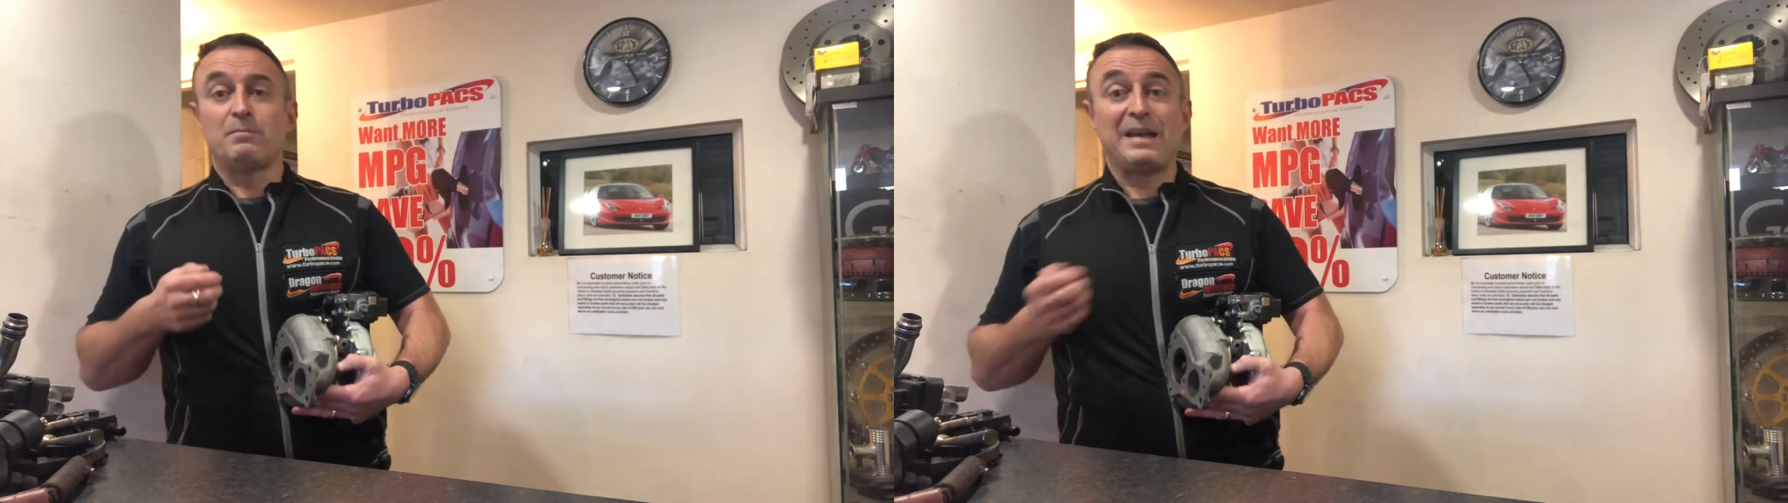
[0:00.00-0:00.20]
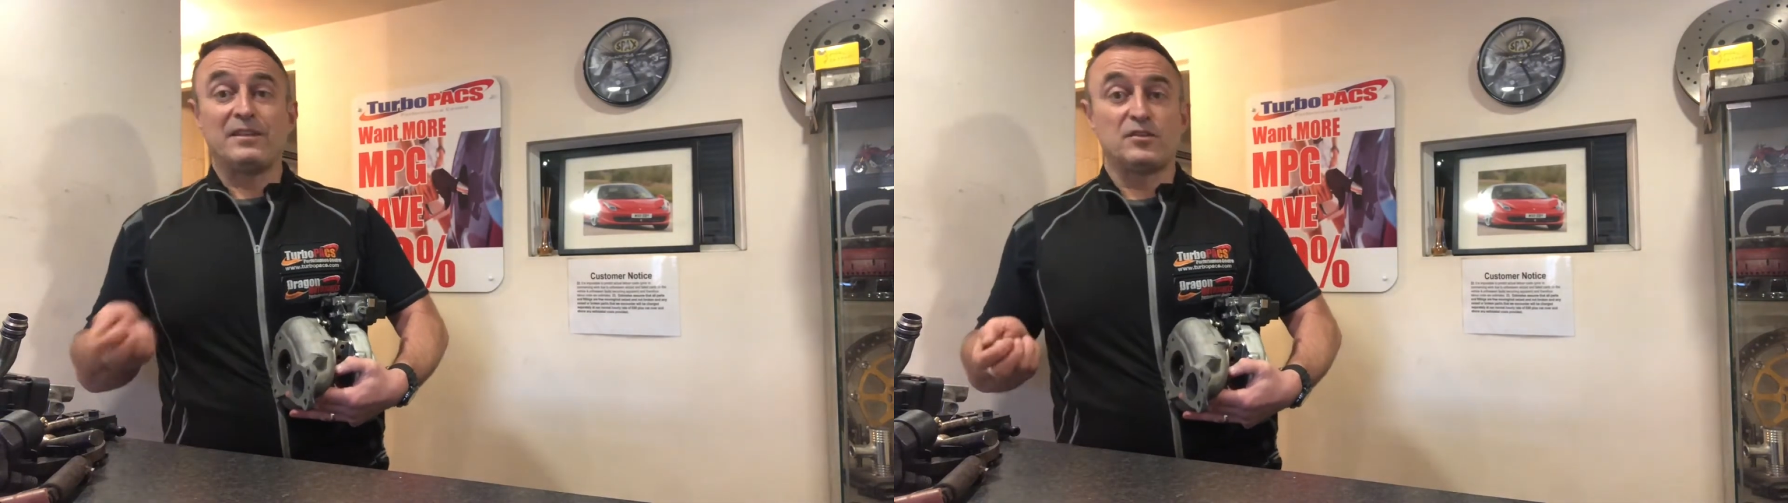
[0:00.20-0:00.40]

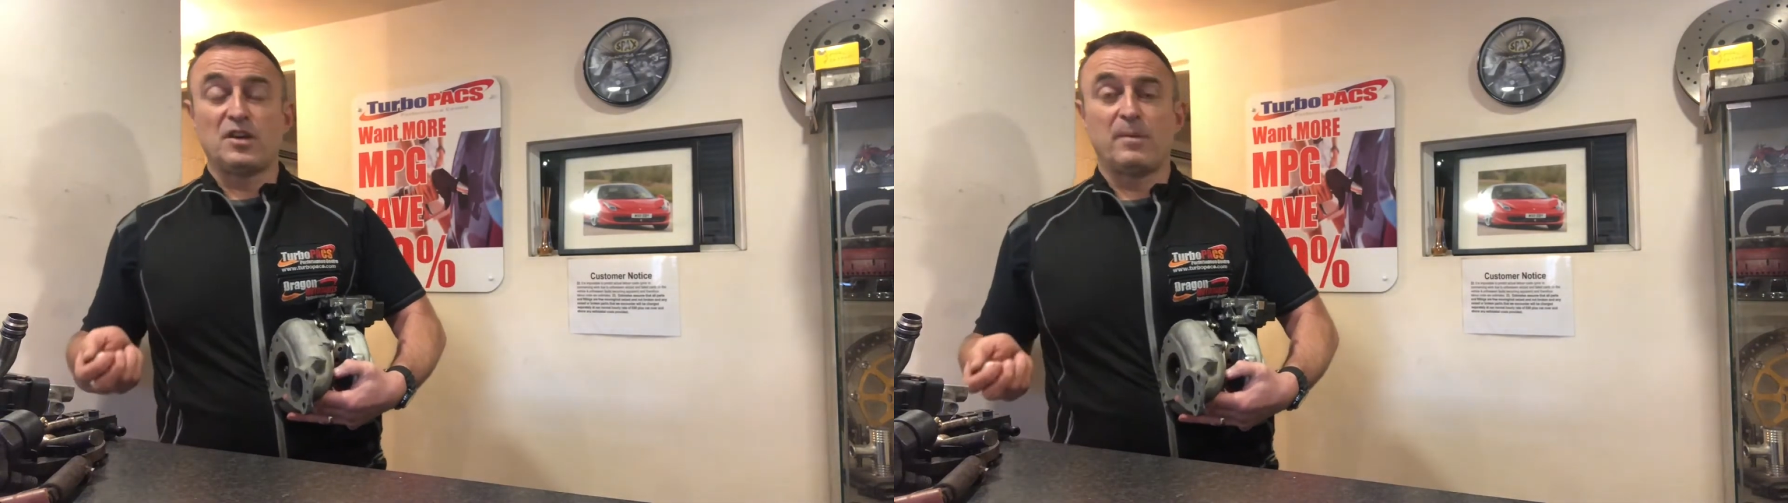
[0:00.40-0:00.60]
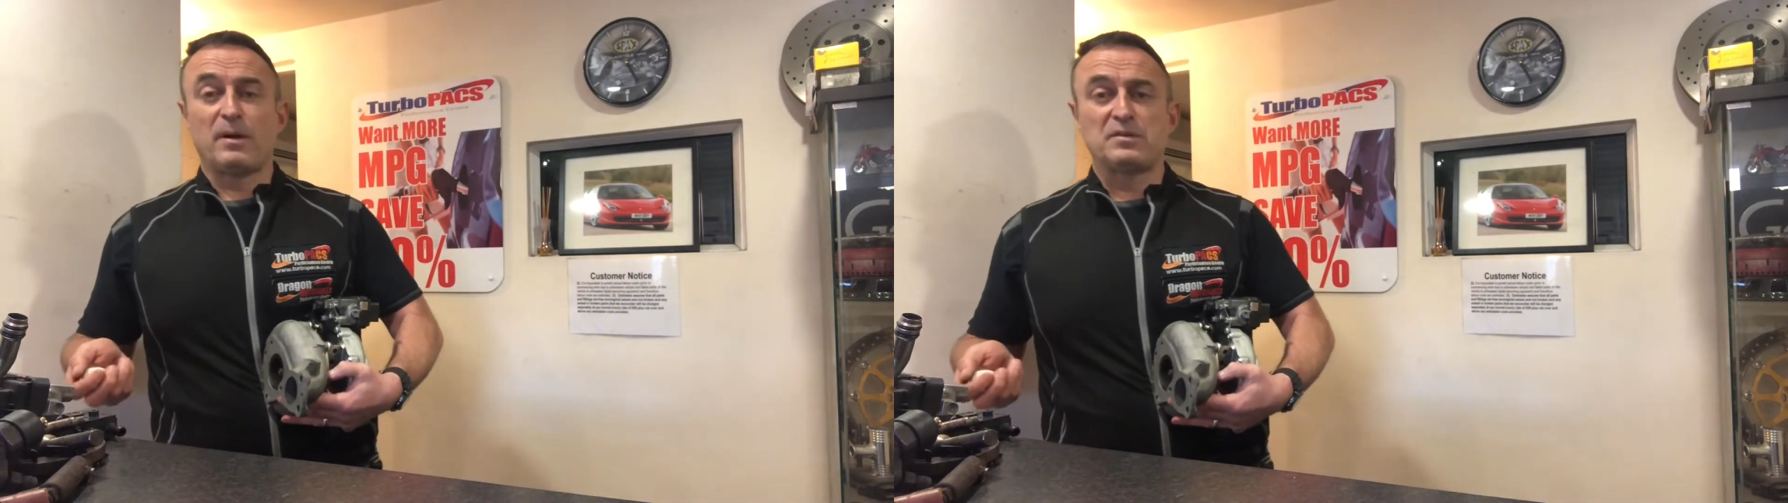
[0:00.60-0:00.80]
make the
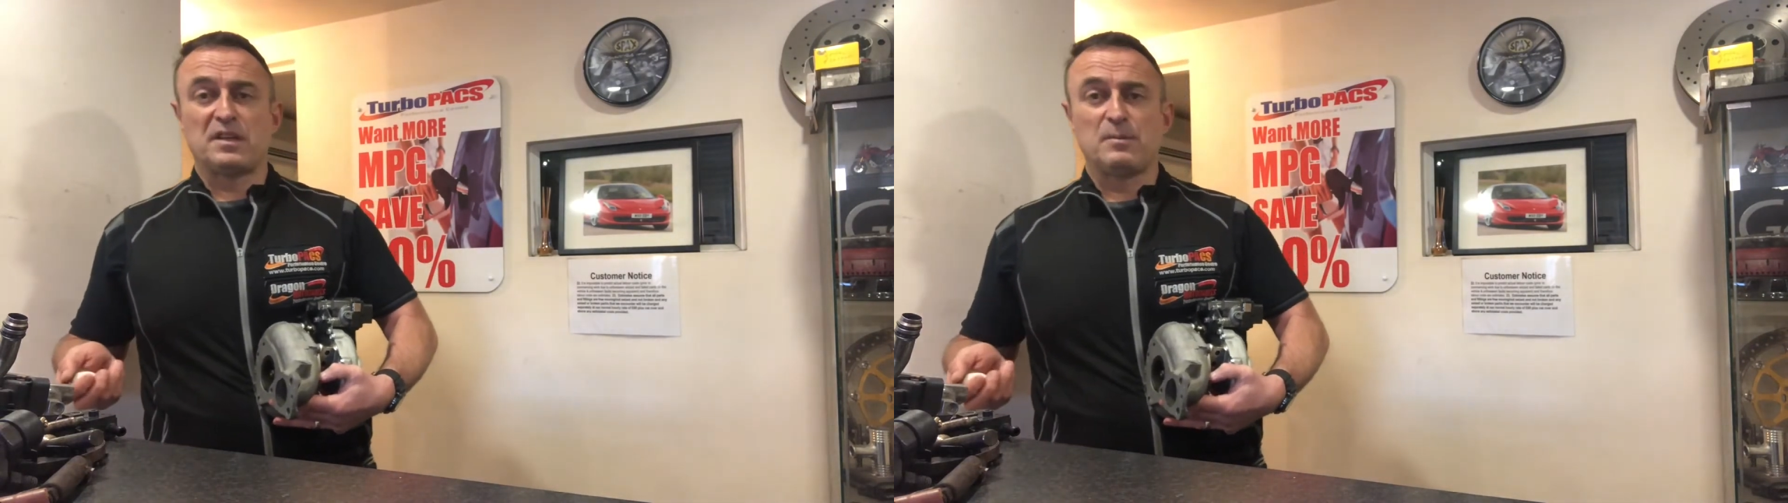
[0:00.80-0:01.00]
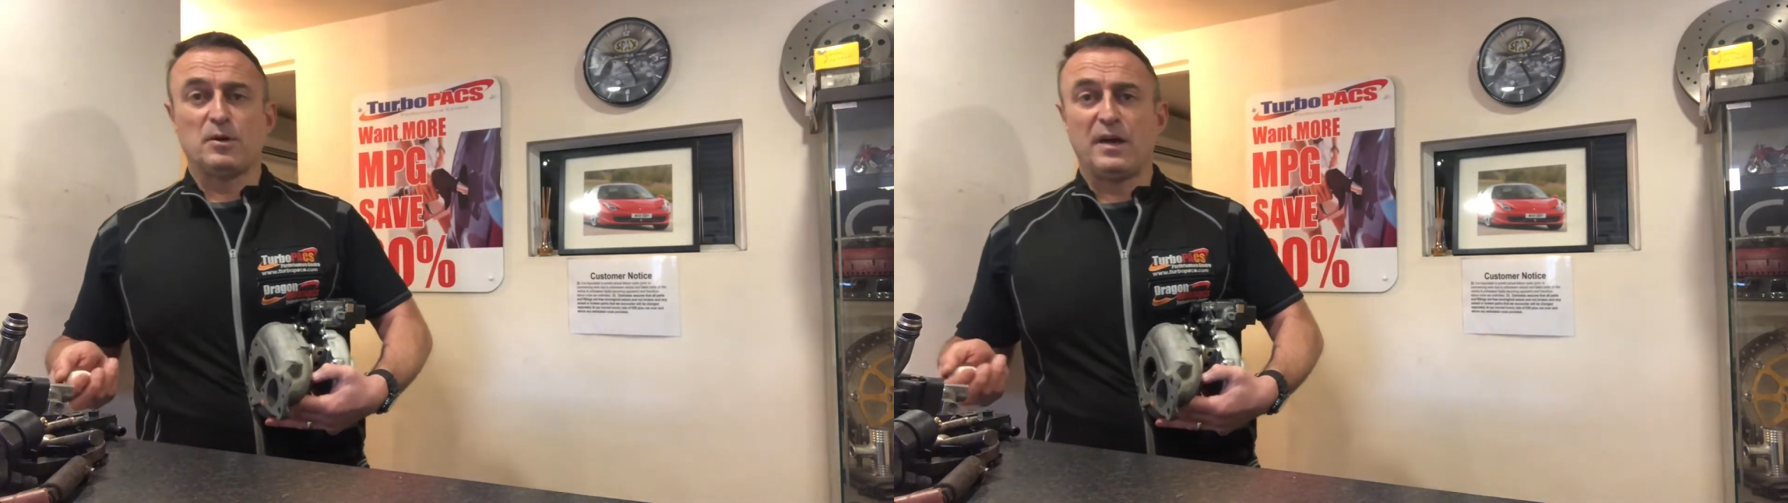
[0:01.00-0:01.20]
turbos
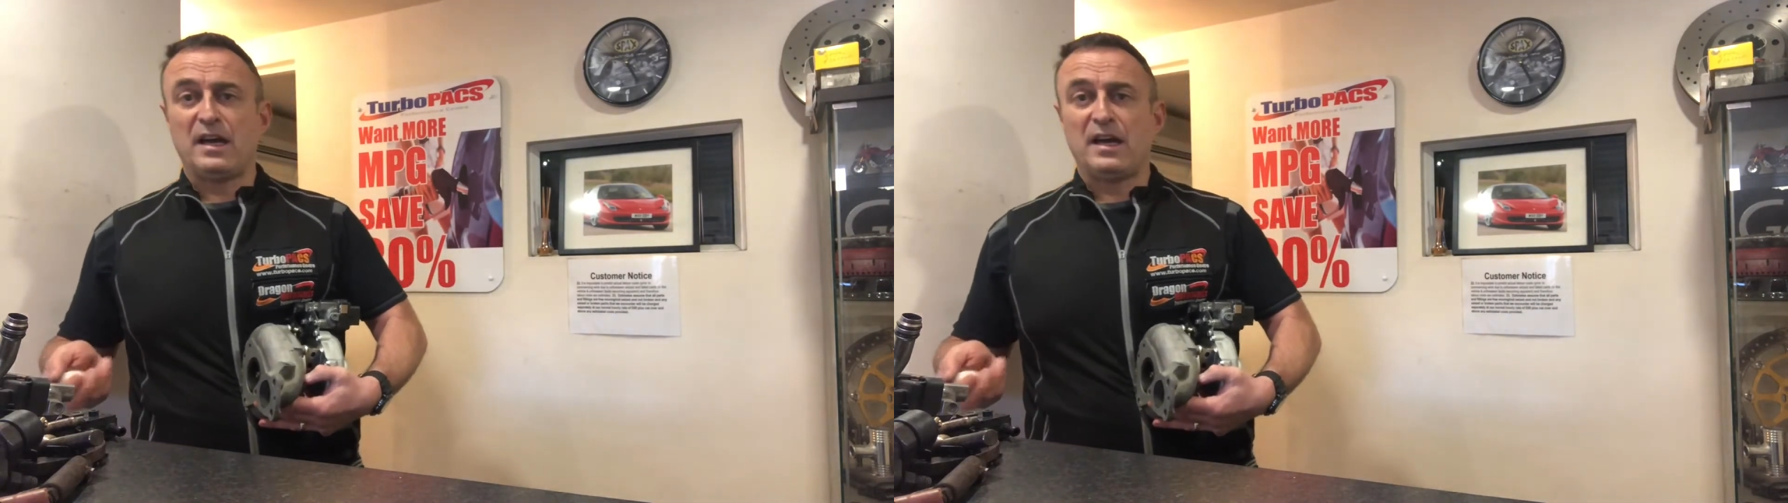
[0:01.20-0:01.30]
anymore.